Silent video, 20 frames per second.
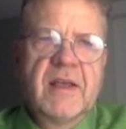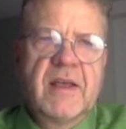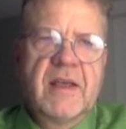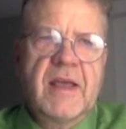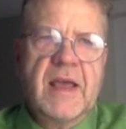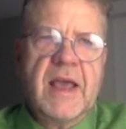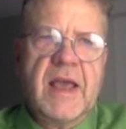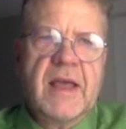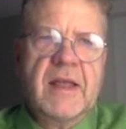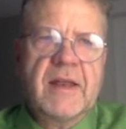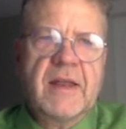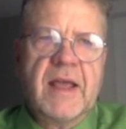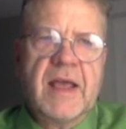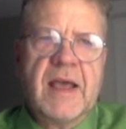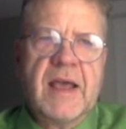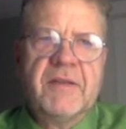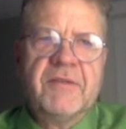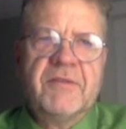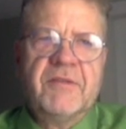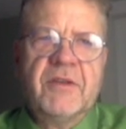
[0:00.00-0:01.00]
And
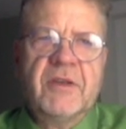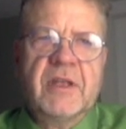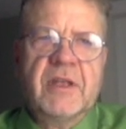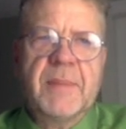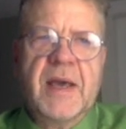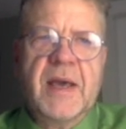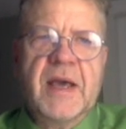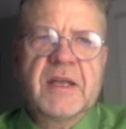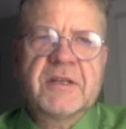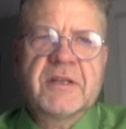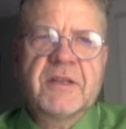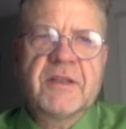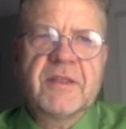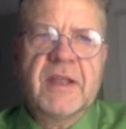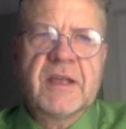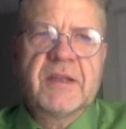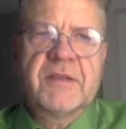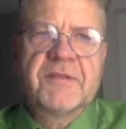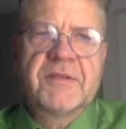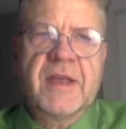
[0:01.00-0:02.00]
as you can imagine,
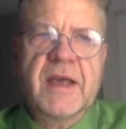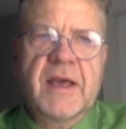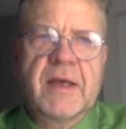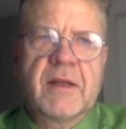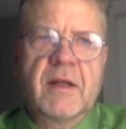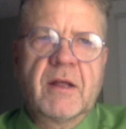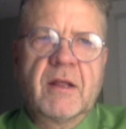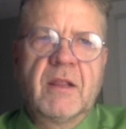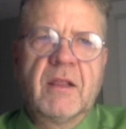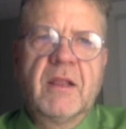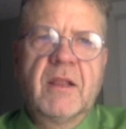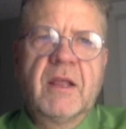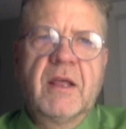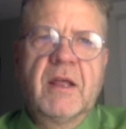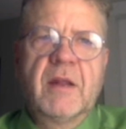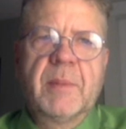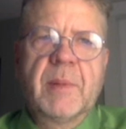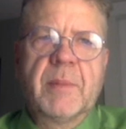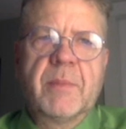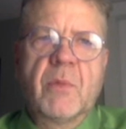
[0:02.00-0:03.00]
things get a little
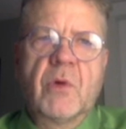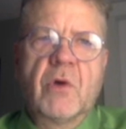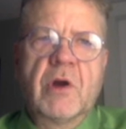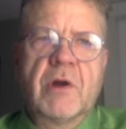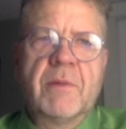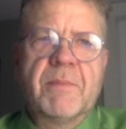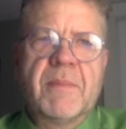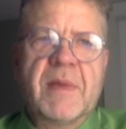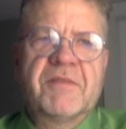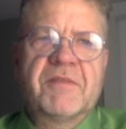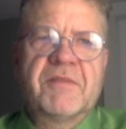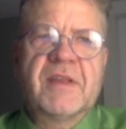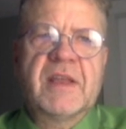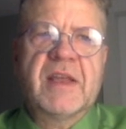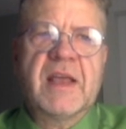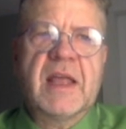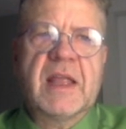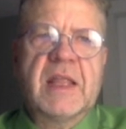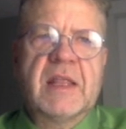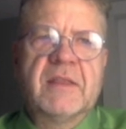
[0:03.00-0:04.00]
bit more messy
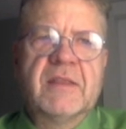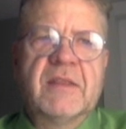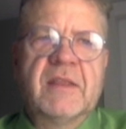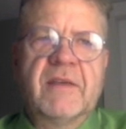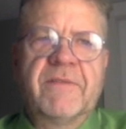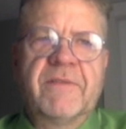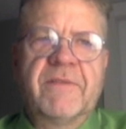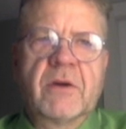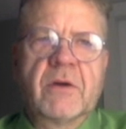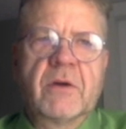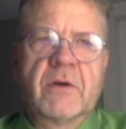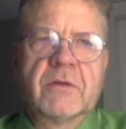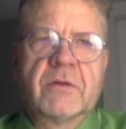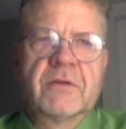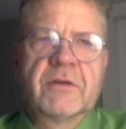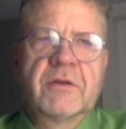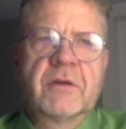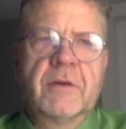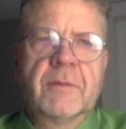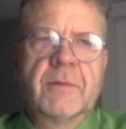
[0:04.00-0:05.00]
and difficulter.